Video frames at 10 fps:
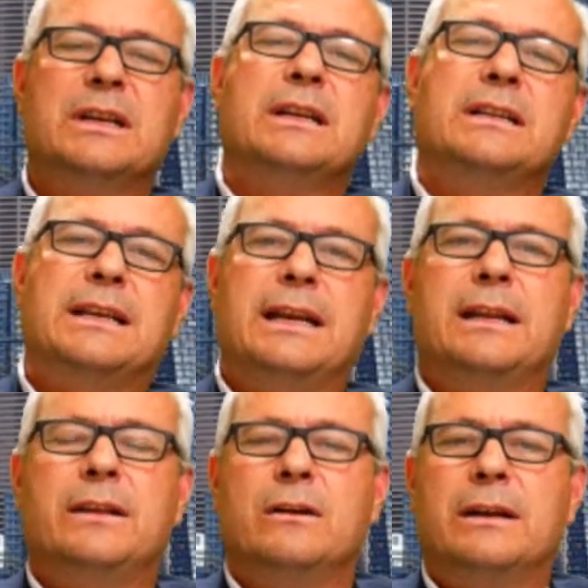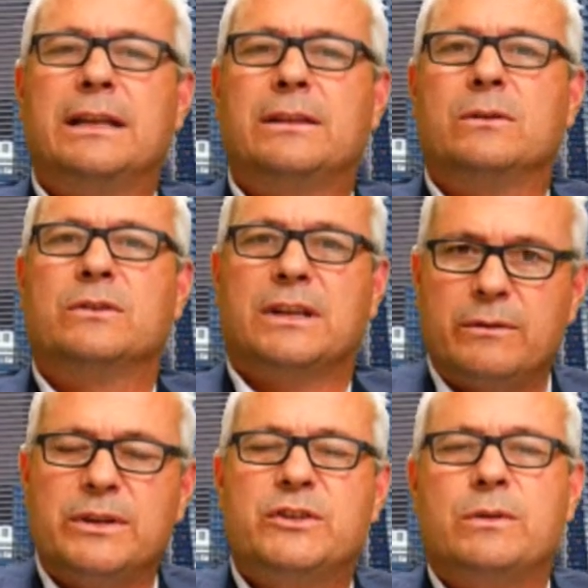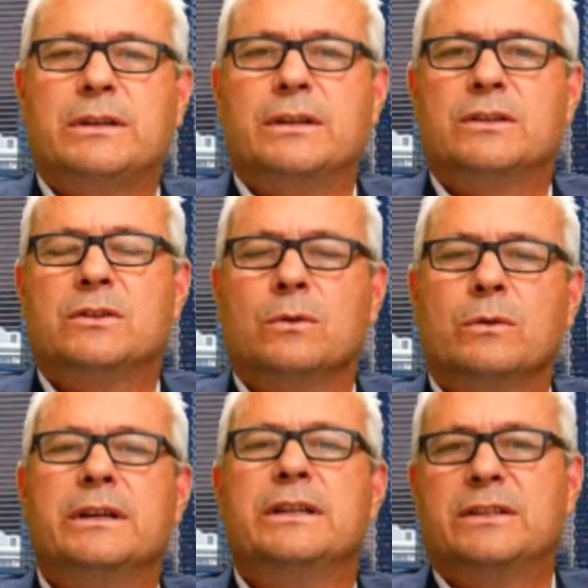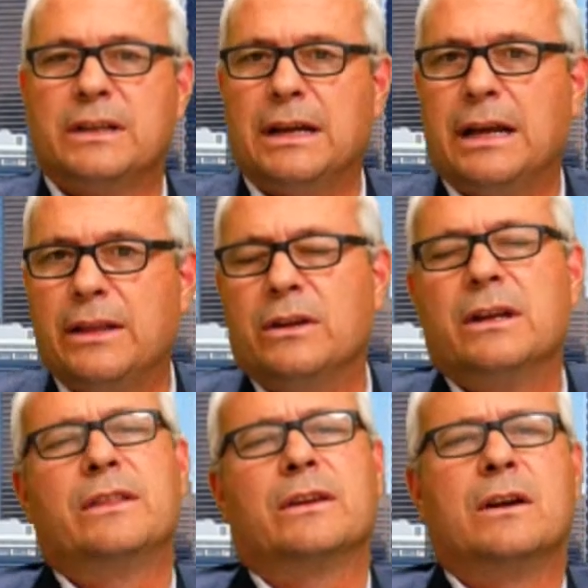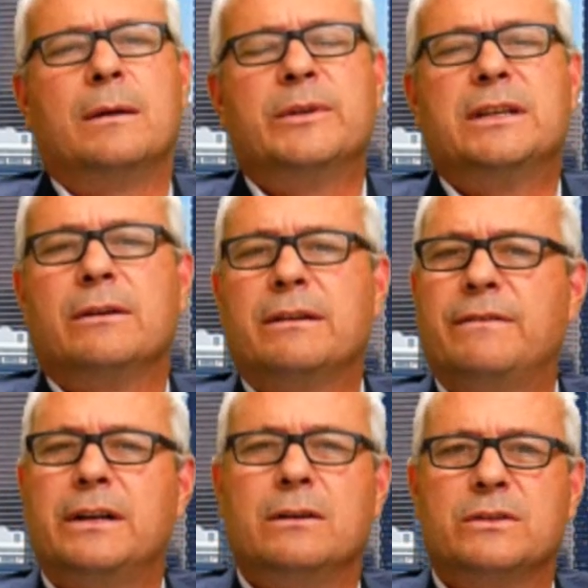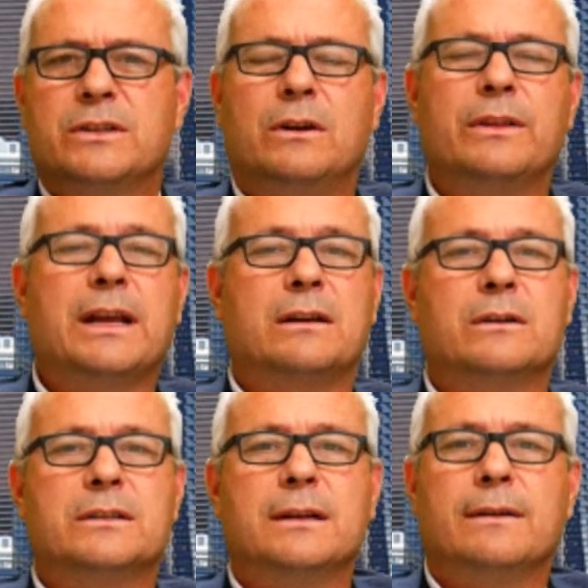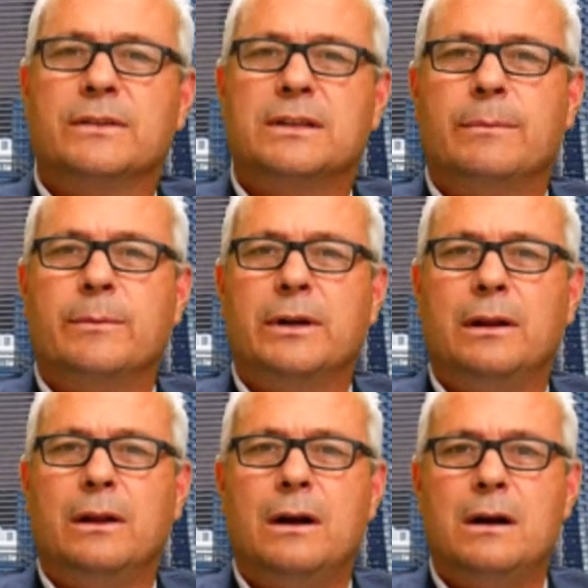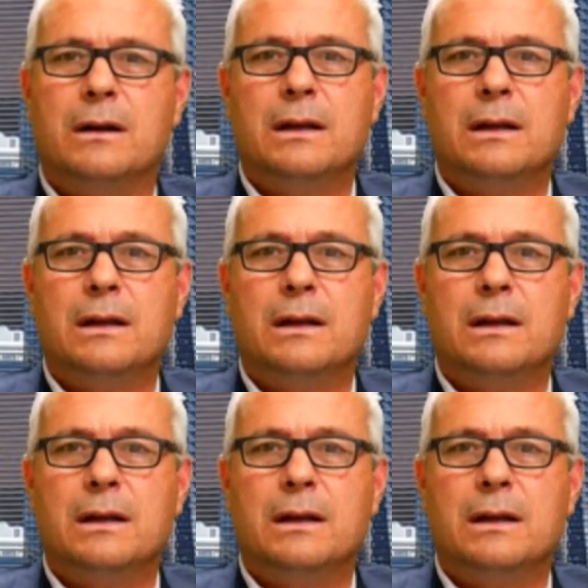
to get in there and get those unrestricted stories, the commentary videos, and all that good stuff that's coming along.